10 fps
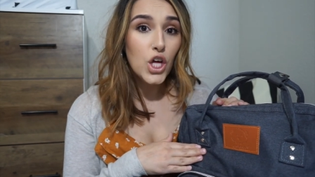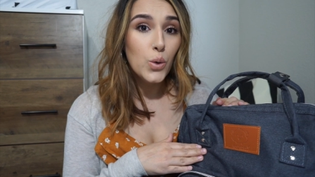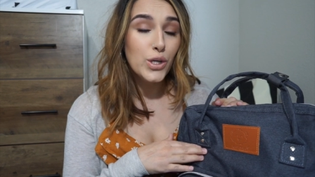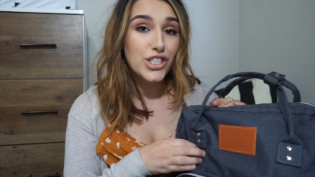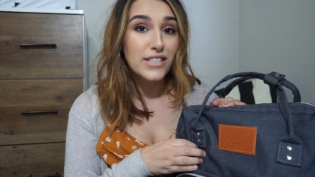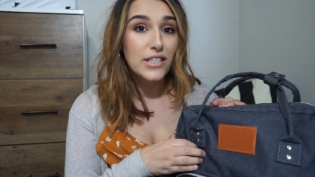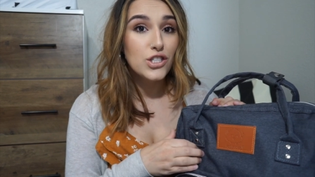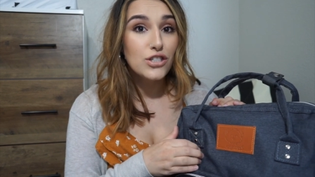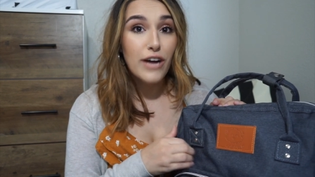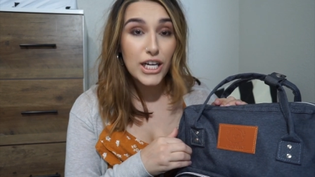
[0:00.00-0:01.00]
which is
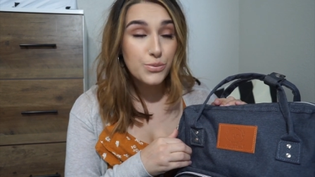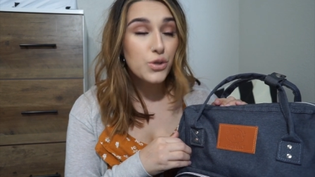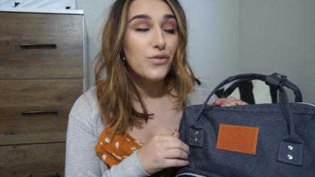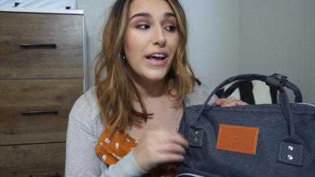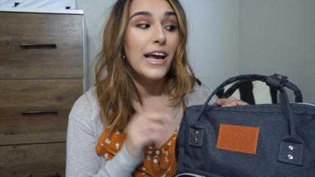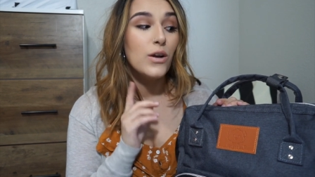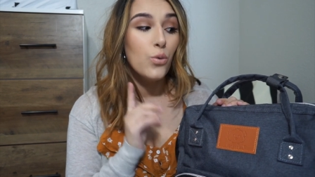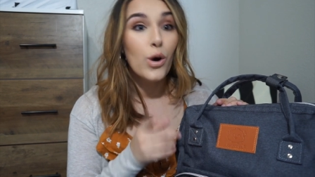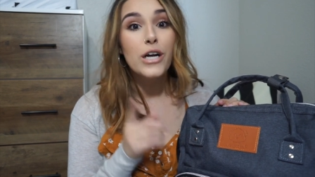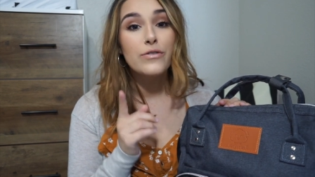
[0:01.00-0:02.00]
scratch-proof and
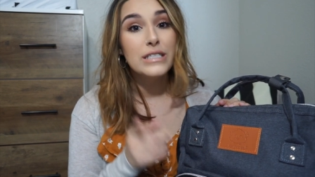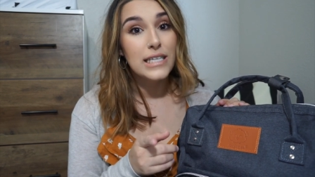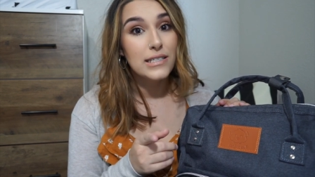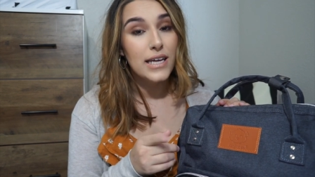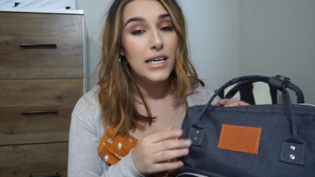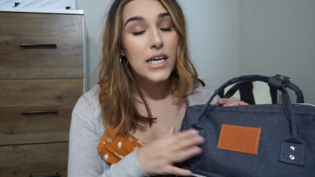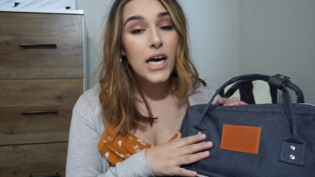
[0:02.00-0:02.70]
water-resistant.